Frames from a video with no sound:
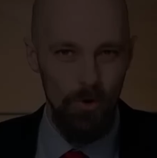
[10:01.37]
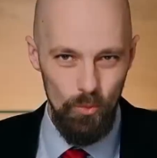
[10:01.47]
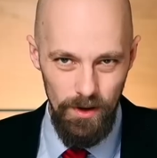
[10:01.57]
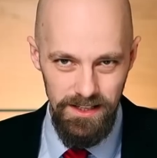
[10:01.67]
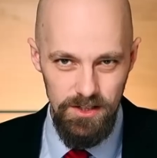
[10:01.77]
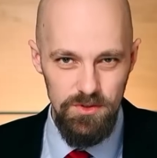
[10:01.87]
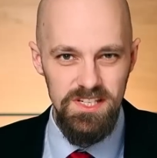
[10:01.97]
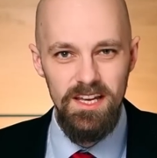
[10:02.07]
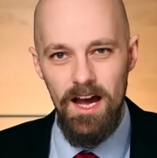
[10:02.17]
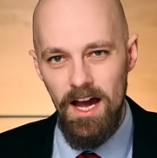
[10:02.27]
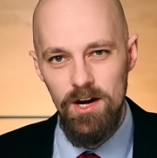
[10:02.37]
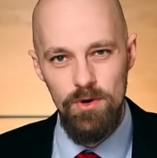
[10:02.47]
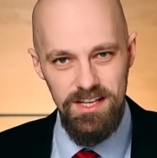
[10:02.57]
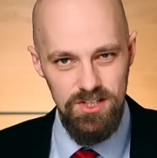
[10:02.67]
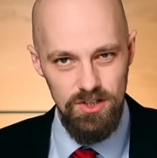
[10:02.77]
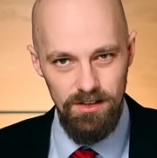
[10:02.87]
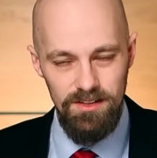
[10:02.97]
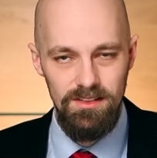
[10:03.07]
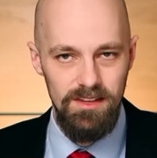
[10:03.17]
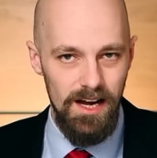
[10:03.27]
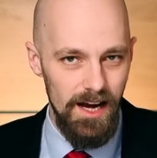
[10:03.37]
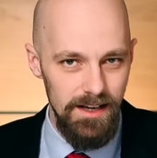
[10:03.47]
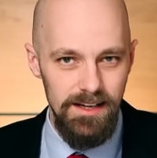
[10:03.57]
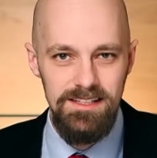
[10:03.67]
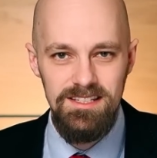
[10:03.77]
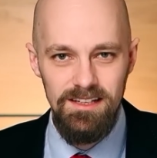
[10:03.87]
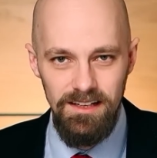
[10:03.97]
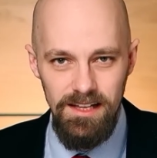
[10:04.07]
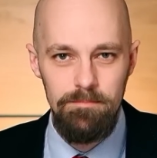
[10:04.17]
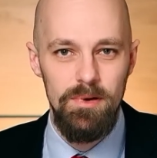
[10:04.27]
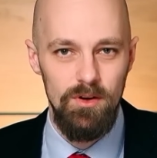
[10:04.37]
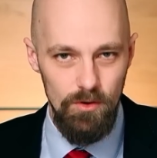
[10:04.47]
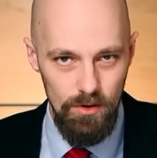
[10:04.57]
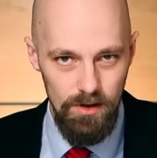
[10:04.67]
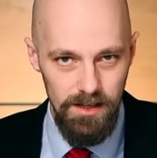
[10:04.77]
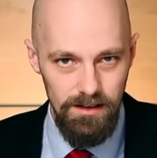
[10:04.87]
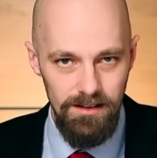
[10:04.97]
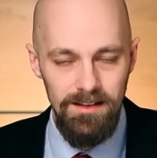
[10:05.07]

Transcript: When using high-res shot, the highlights clip earlier.